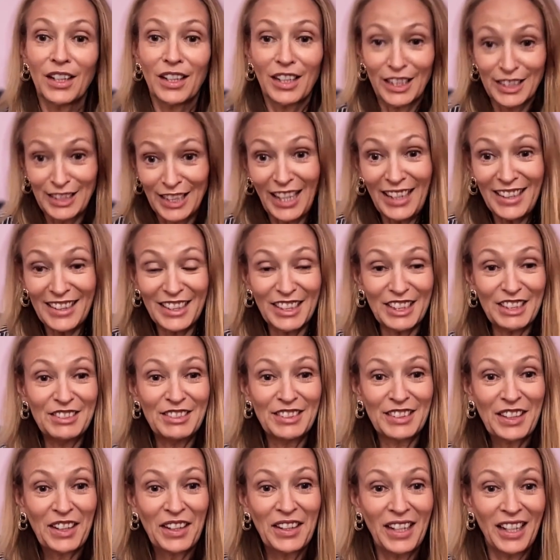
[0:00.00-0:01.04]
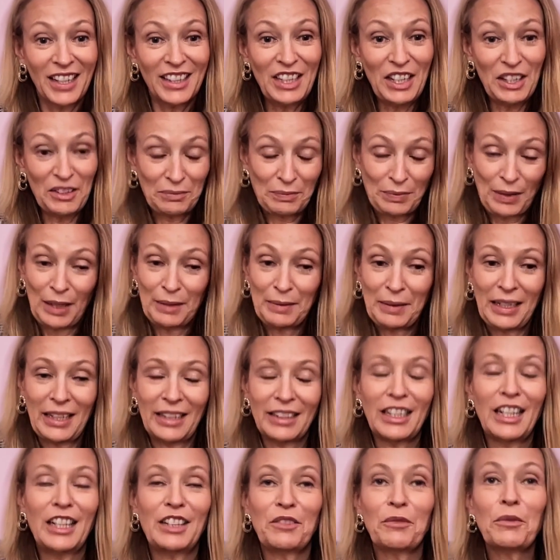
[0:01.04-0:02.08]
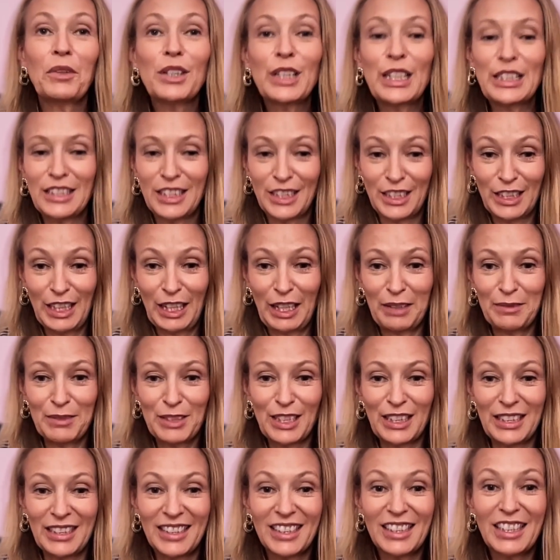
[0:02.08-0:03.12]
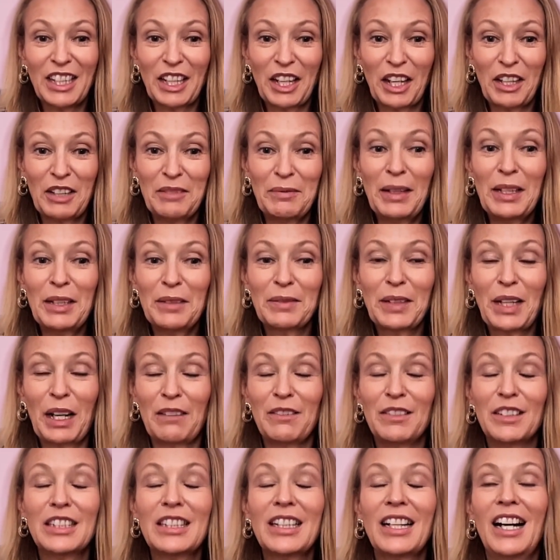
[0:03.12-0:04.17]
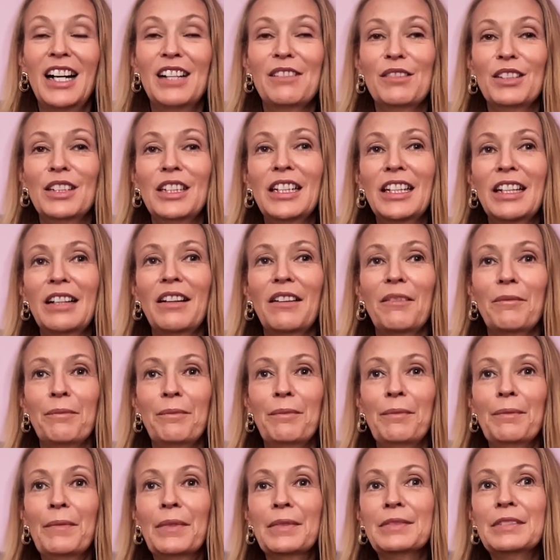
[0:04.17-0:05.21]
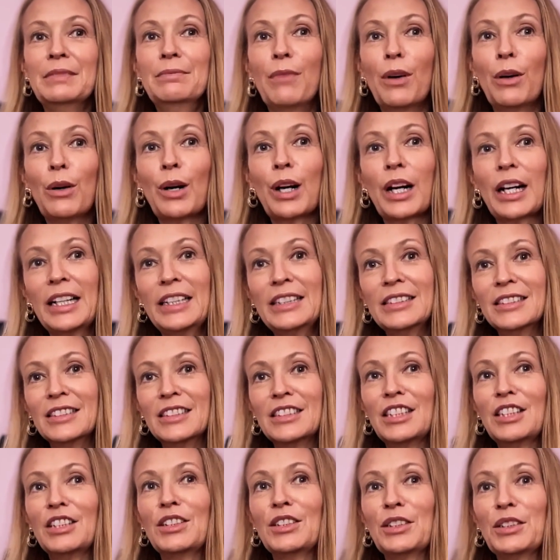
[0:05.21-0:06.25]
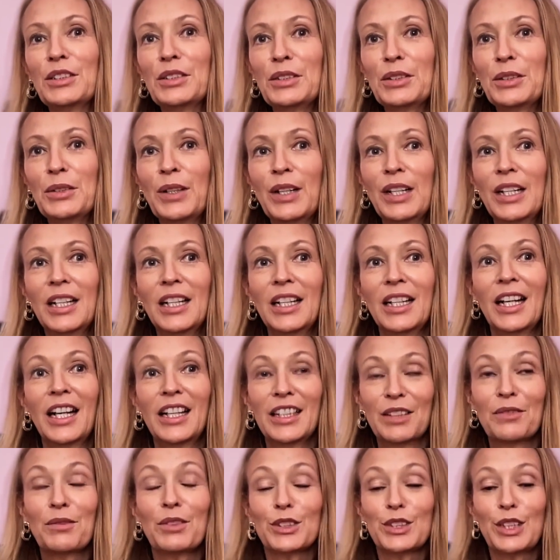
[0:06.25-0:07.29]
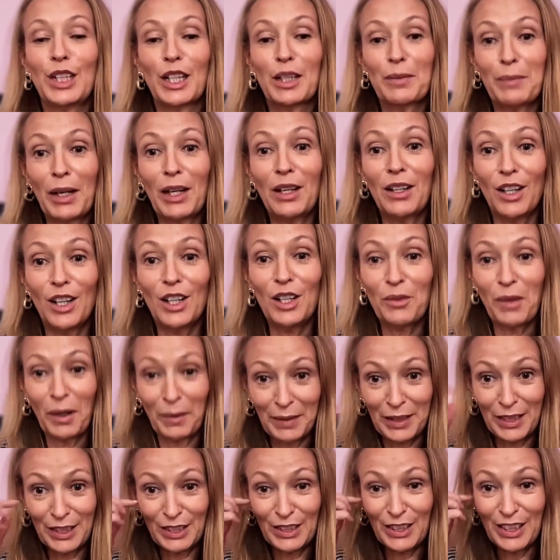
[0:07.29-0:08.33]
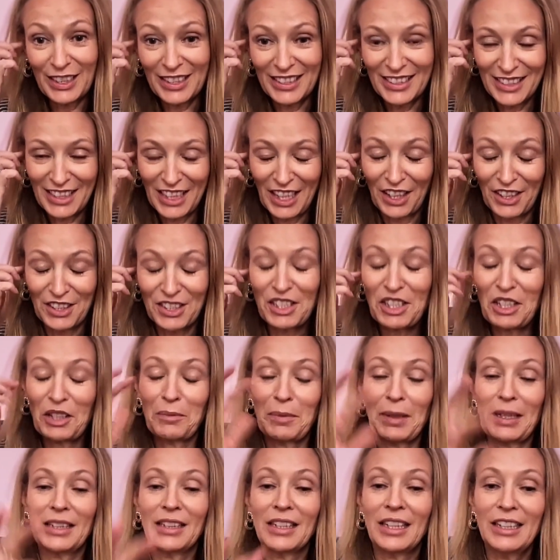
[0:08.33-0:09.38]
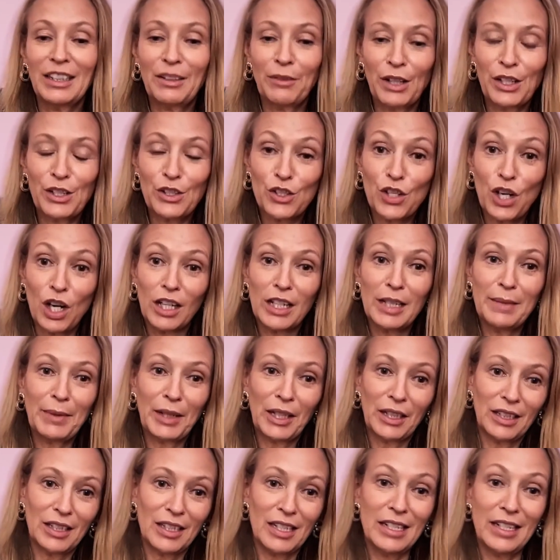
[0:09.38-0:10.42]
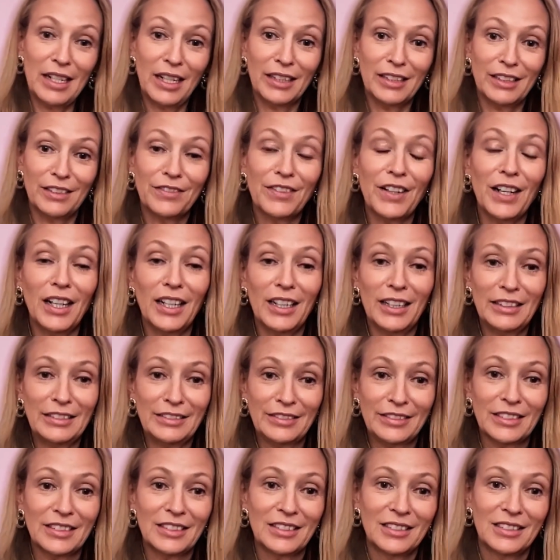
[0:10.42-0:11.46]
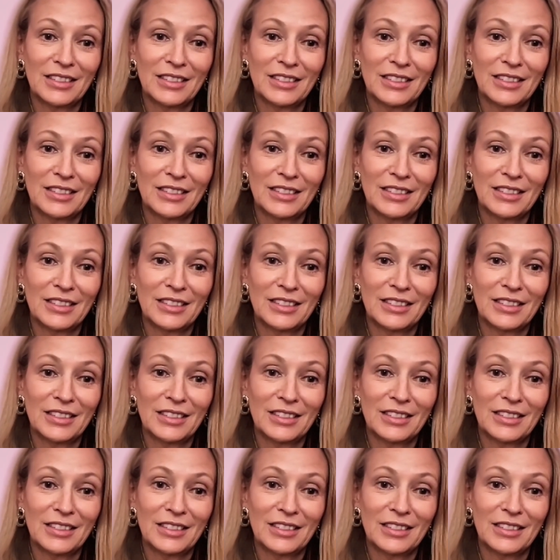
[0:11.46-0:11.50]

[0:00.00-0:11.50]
exactly. No, I mean, and we'll get to the Amazon thing in a minute, but I want to get more into, and then we'll talk about all women doing this together too. But like what you're talking about in a 9 to 5.